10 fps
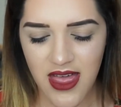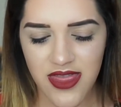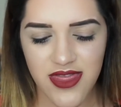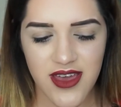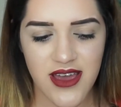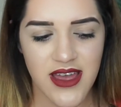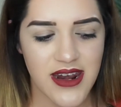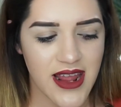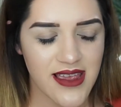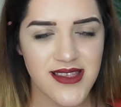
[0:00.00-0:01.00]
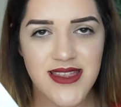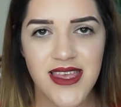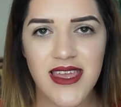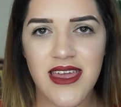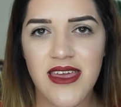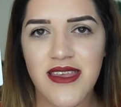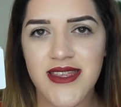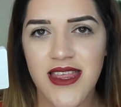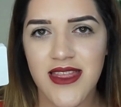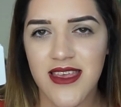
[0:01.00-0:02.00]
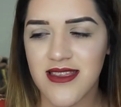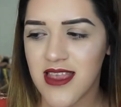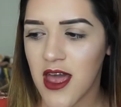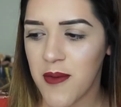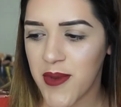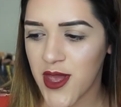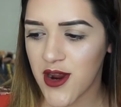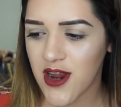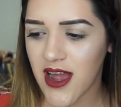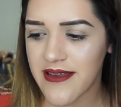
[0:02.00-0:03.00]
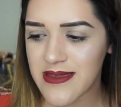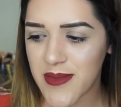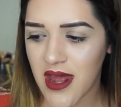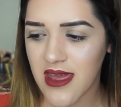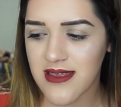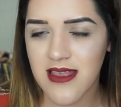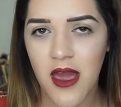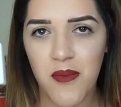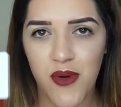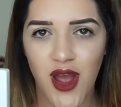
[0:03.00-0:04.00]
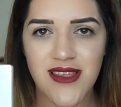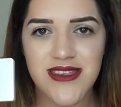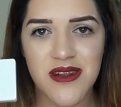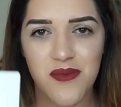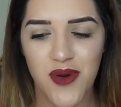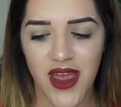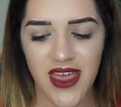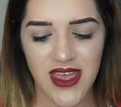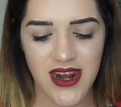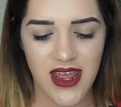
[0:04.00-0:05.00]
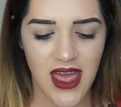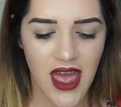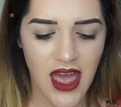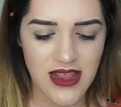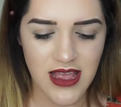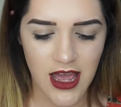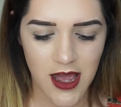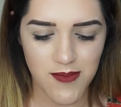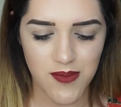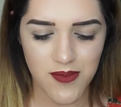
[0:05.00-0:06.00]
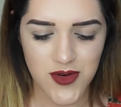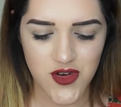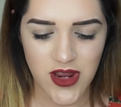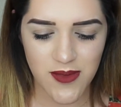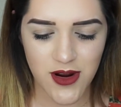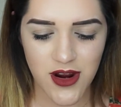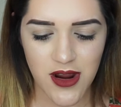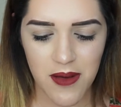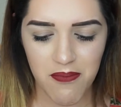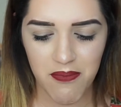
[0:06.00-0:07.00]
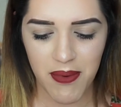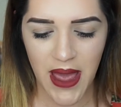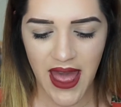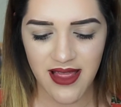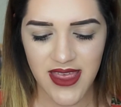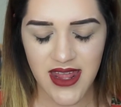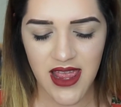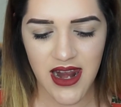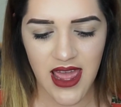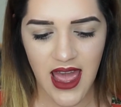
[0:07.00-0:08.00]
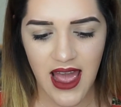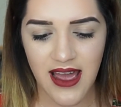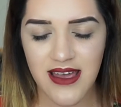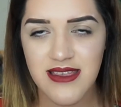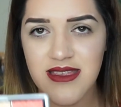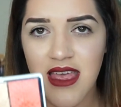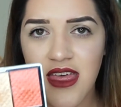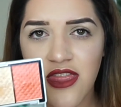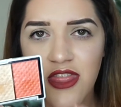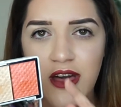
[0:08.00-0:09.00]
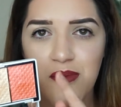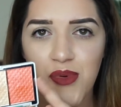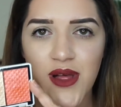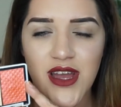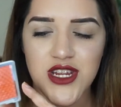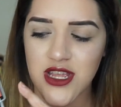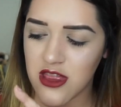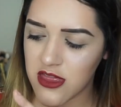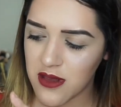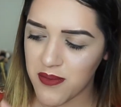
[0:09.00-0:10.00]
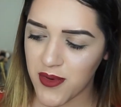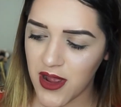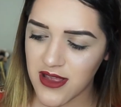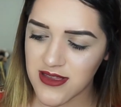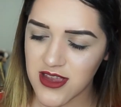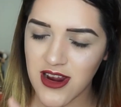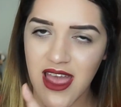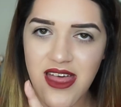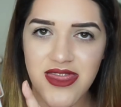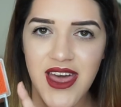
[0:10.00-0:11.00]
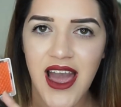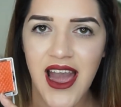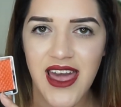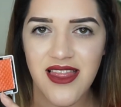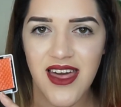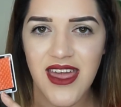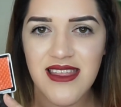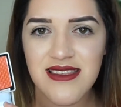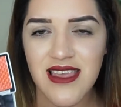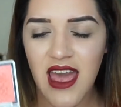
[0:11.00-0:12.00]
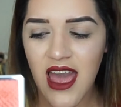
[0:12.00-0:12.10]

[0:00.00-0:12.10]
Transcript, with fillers: The next thing is this Pure Cosmetics and Brighten um, Dreamer palette and it has the blush, the bronzer, and the highlights.